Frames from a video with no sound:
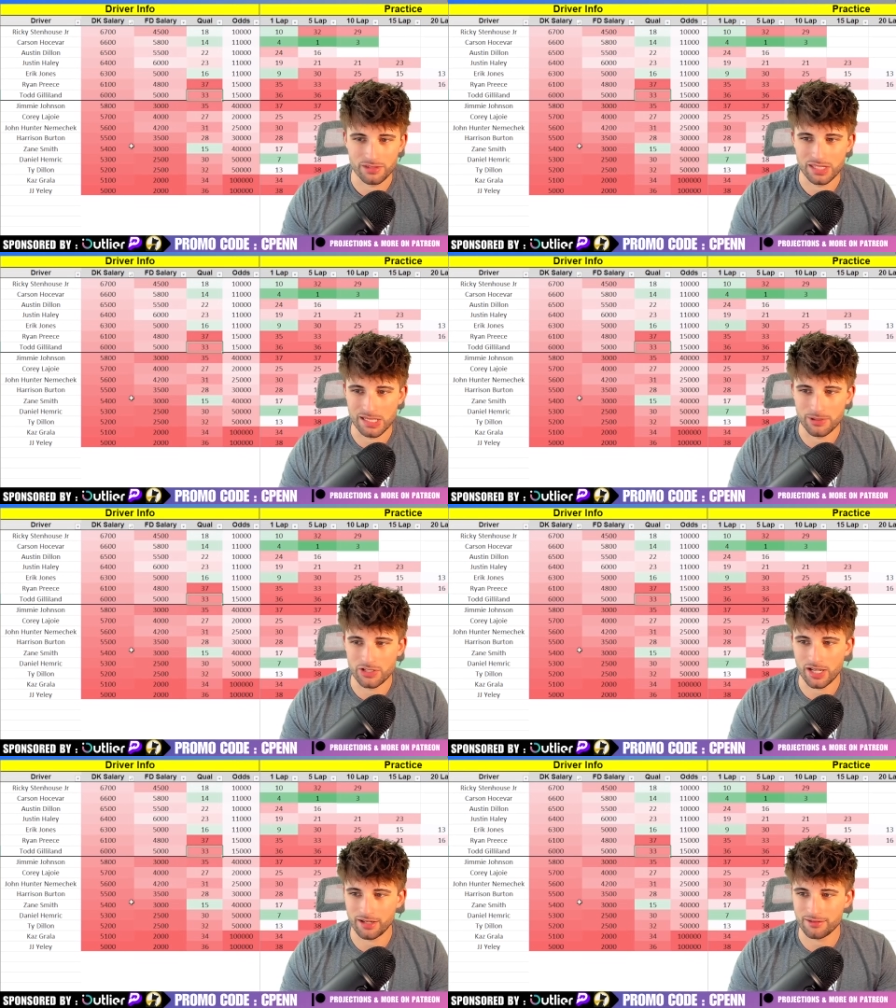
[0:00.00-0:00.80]

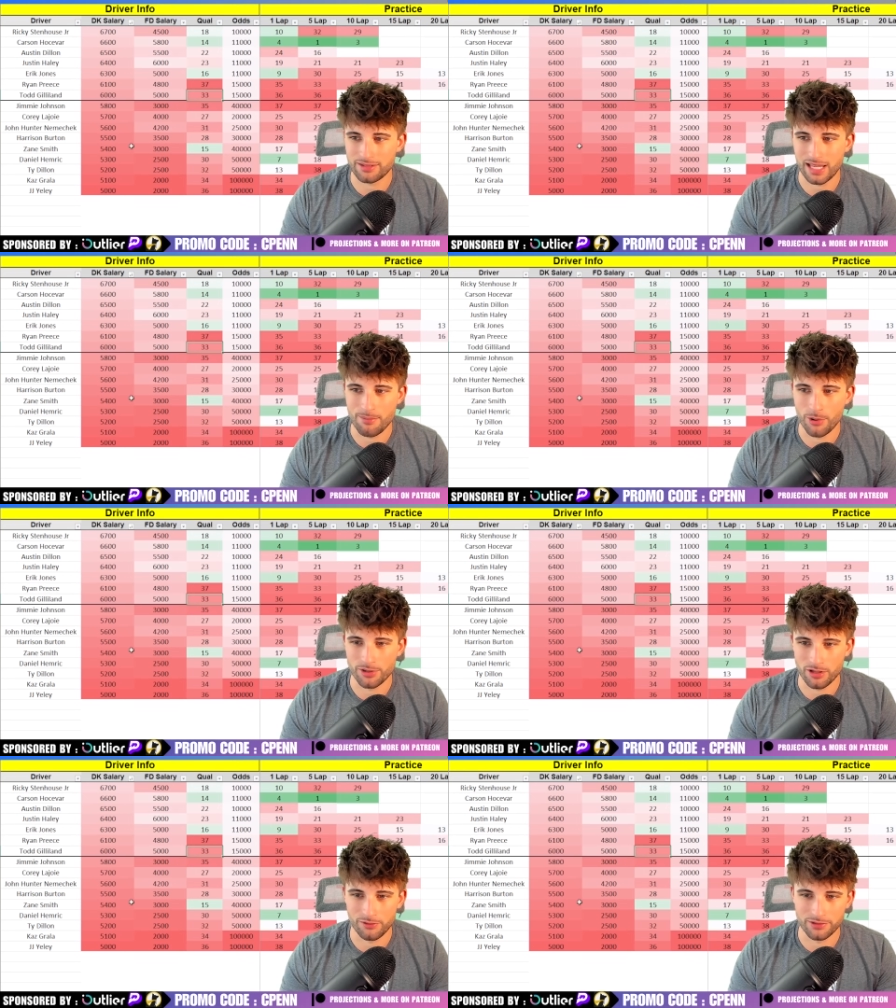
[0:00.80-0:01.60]
Nemechek, same boat
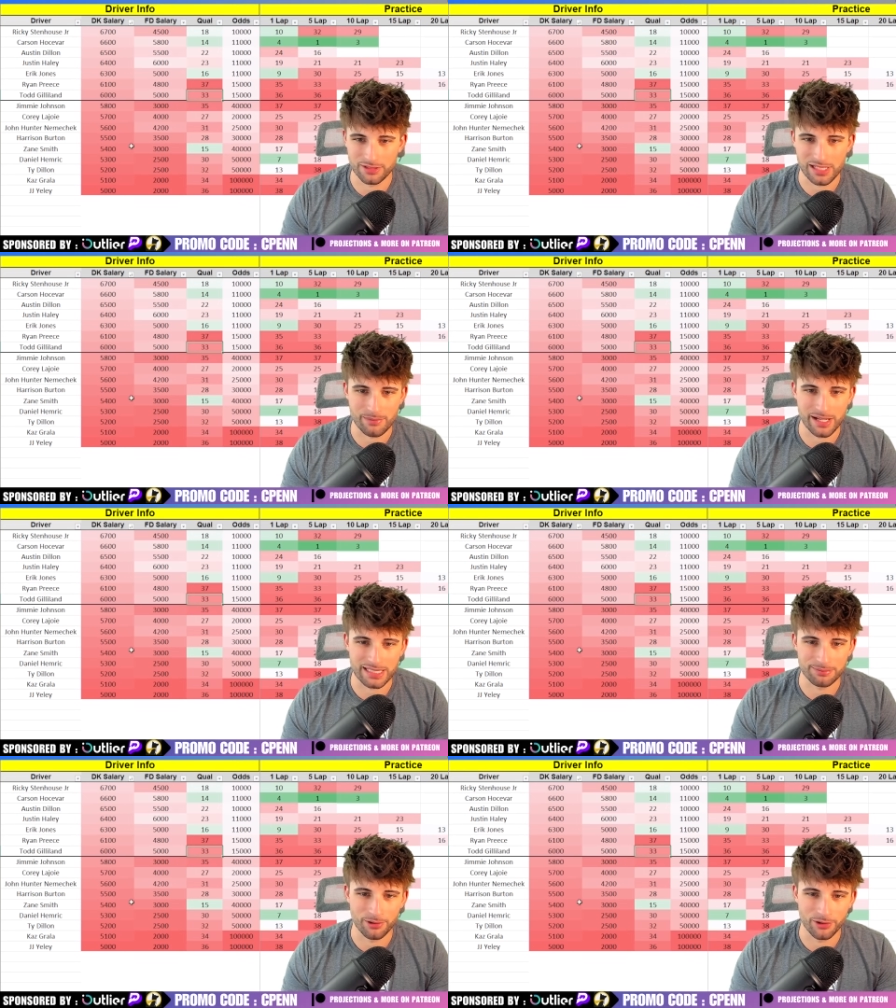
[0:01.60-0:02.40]
as all of his
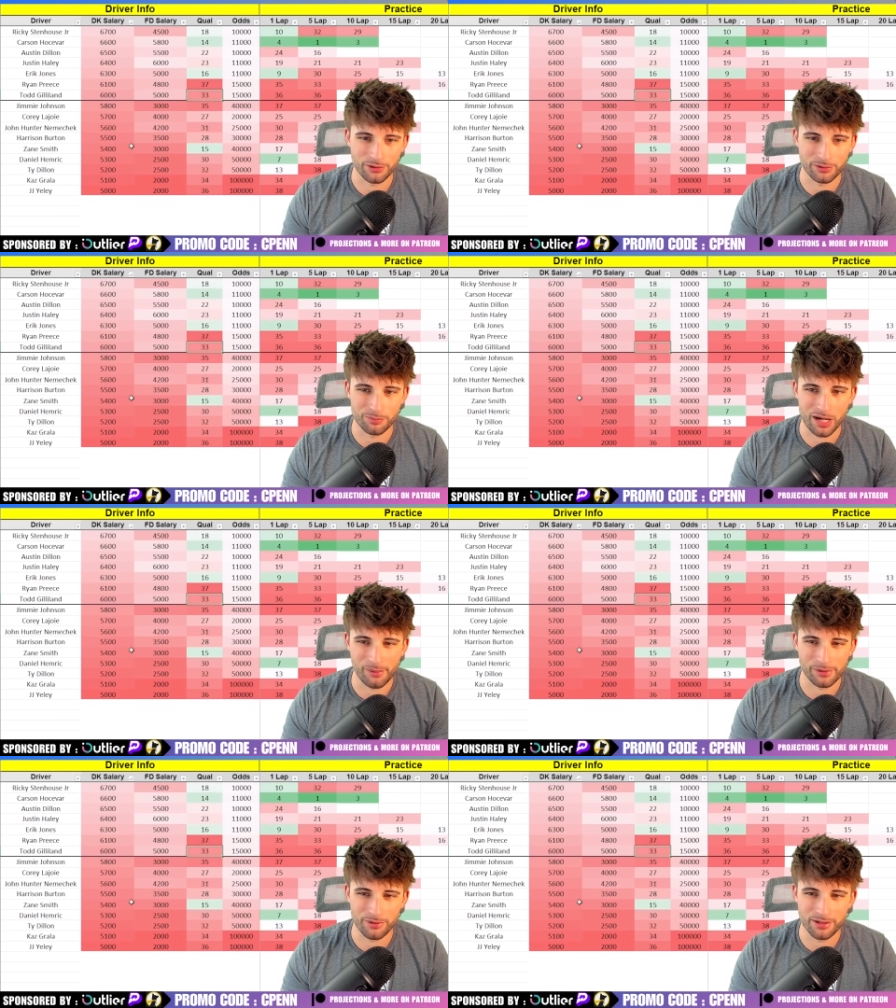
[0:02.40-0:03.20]
teammates, although he'll
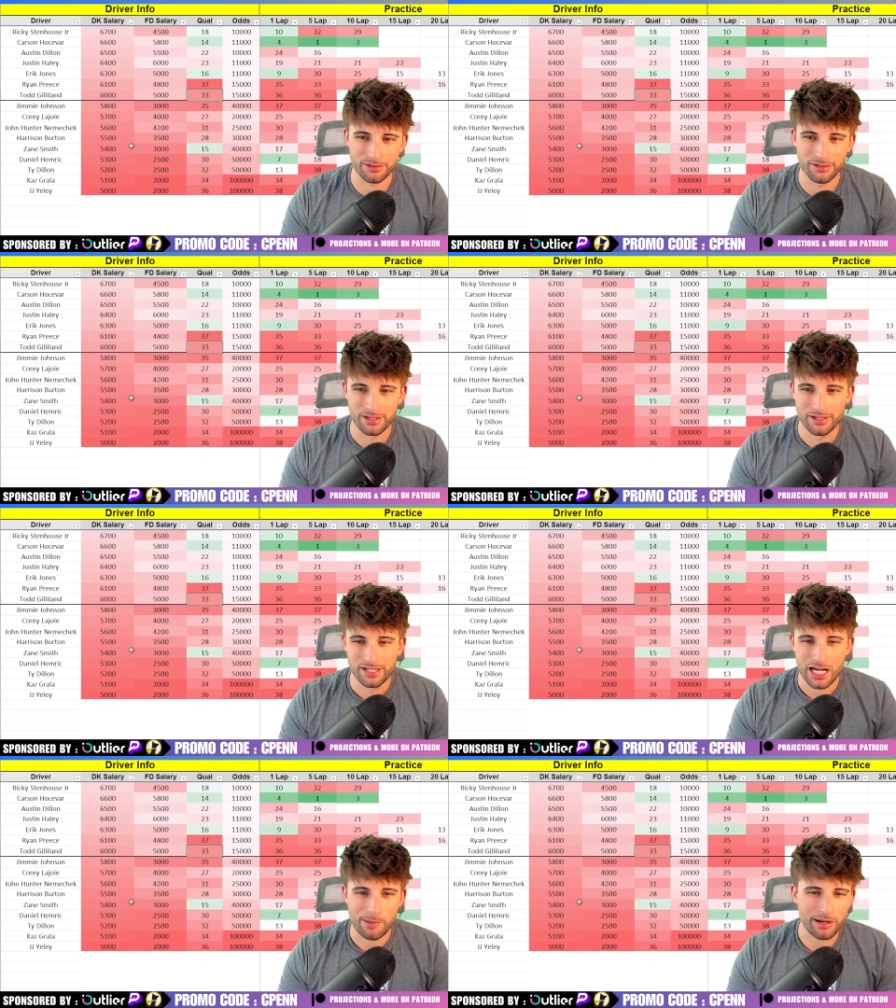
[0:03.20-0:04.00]
probably run
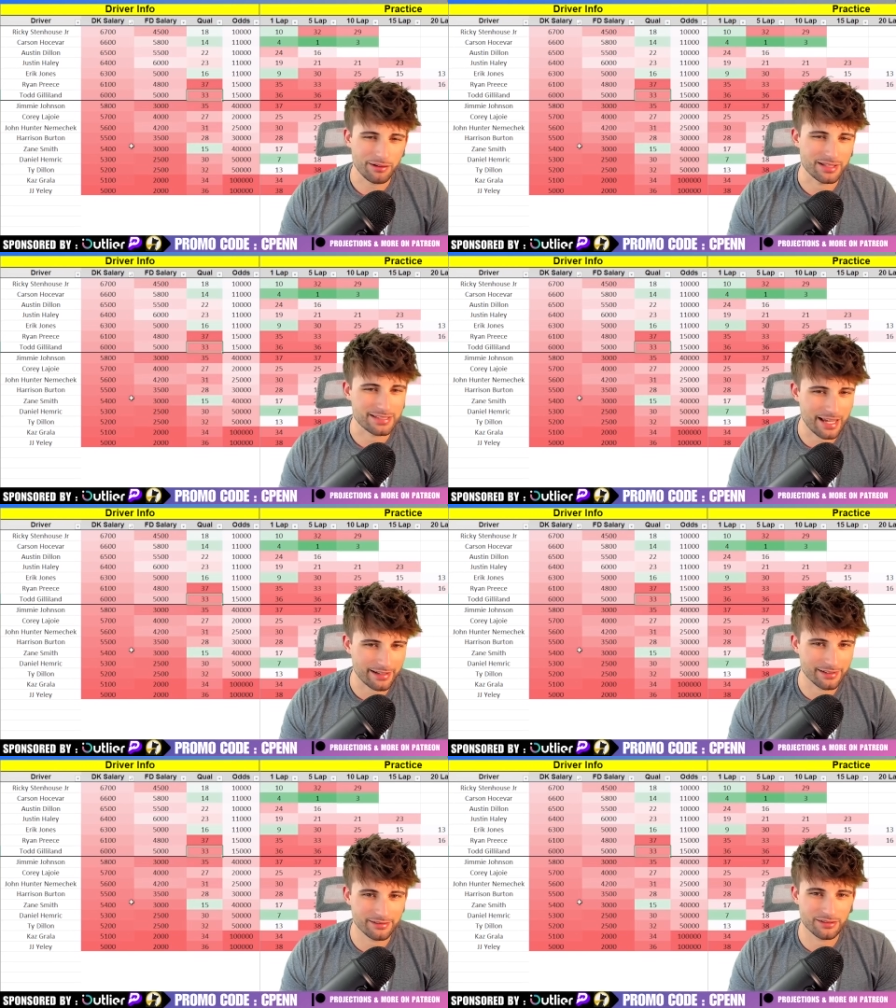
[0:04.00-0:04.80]
probably run
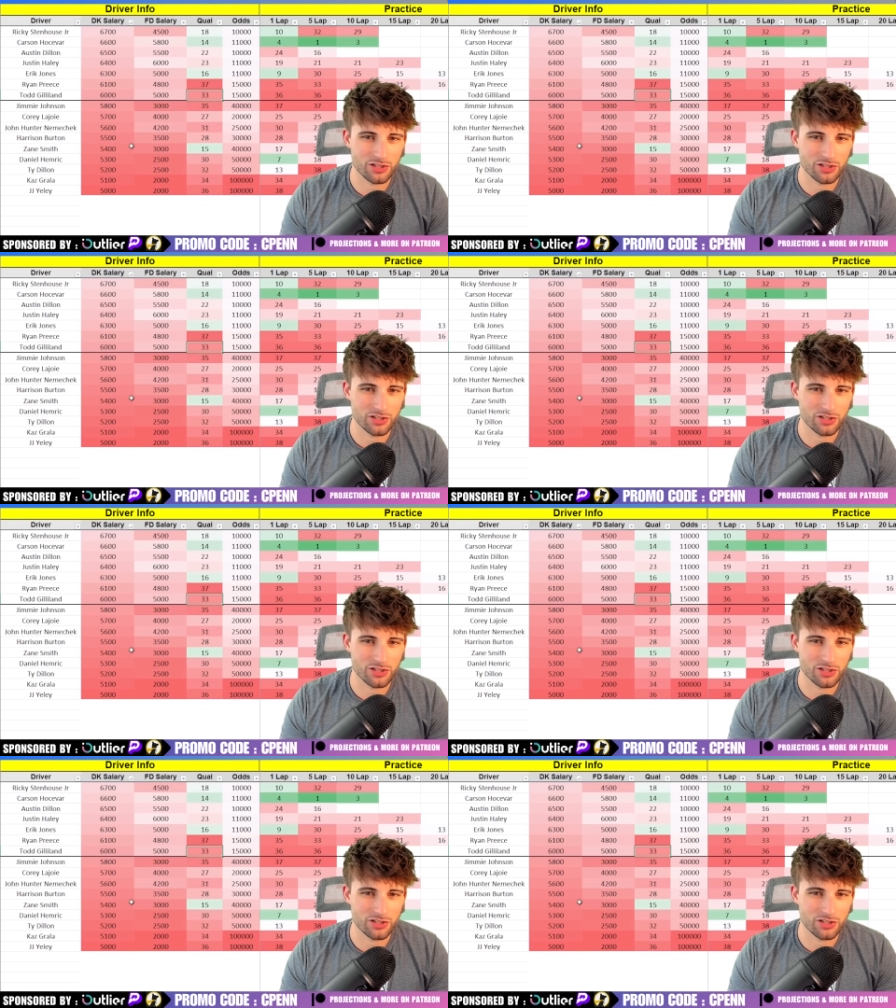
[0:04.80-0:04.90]
second.